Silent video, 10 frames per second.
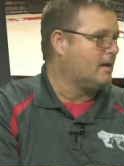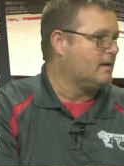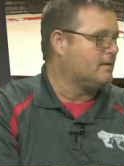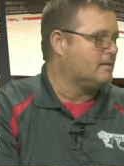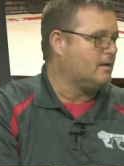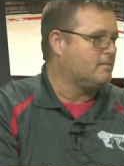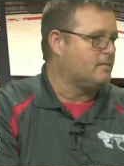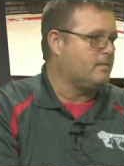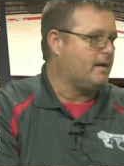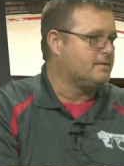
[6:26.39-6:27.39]
Uh, I
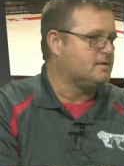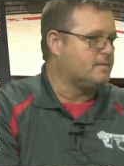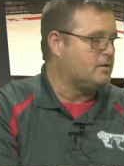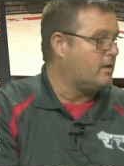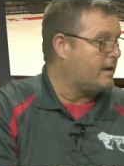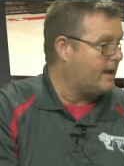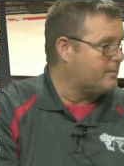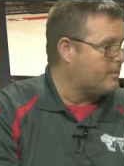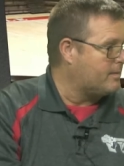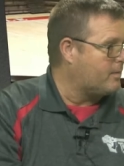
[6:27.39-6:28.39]
mean, we had so many great
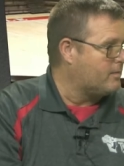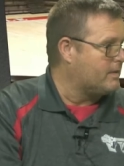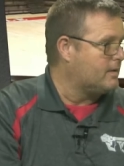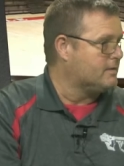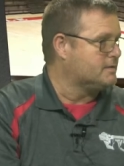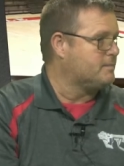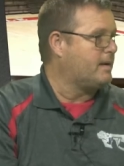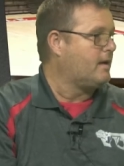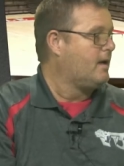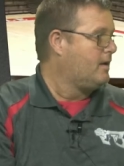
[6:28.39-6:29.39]
camera people over the years.
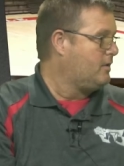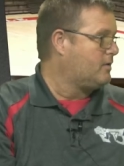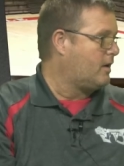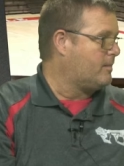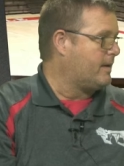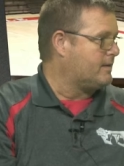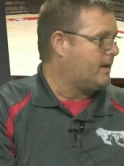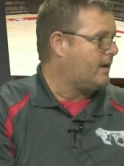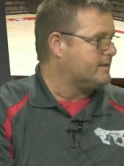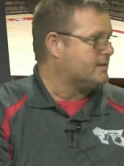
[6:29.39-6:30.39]
Make you talk about the
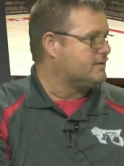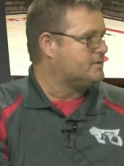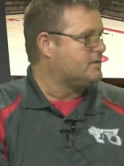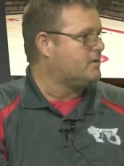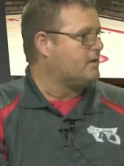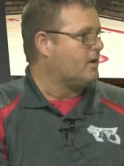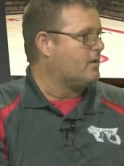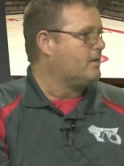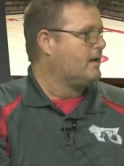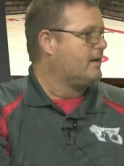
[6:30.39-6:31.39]
guys at the
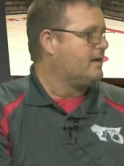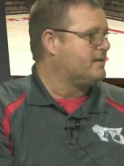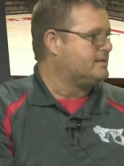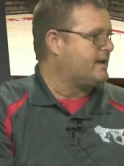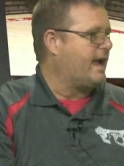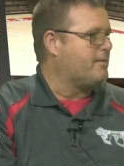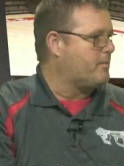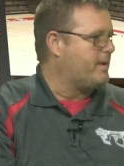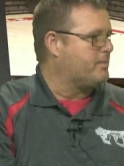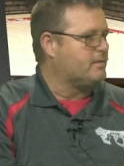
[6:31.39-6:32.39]
studio. It's the
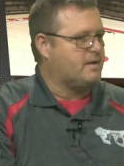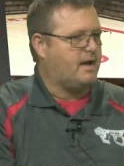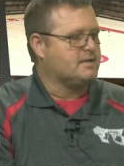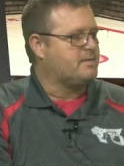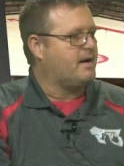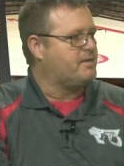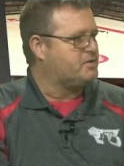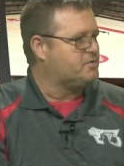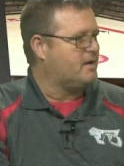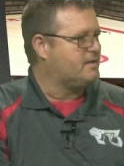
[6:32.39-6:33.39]
camera people, the guys behind the
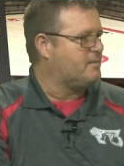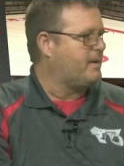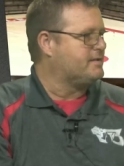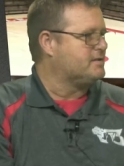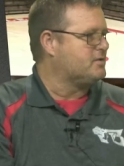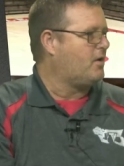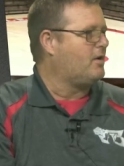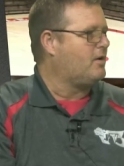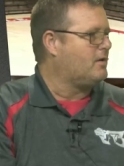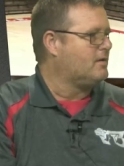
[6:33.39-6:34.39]
truck, that makes us
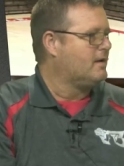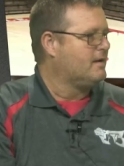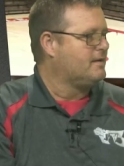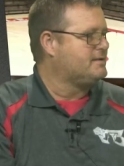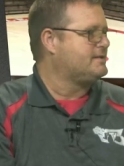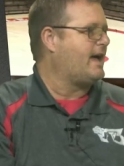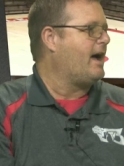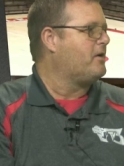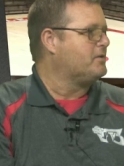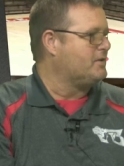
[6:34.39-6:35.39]
all
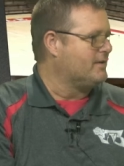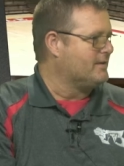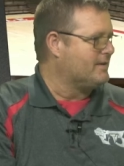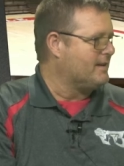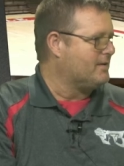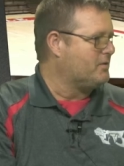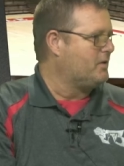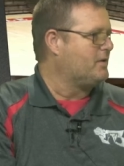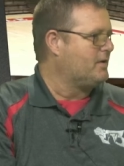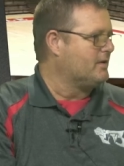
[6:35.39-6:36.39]
sound good and
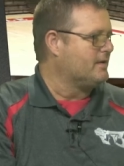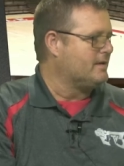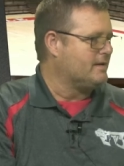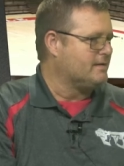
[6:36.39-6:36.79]
look mm -hmm. good.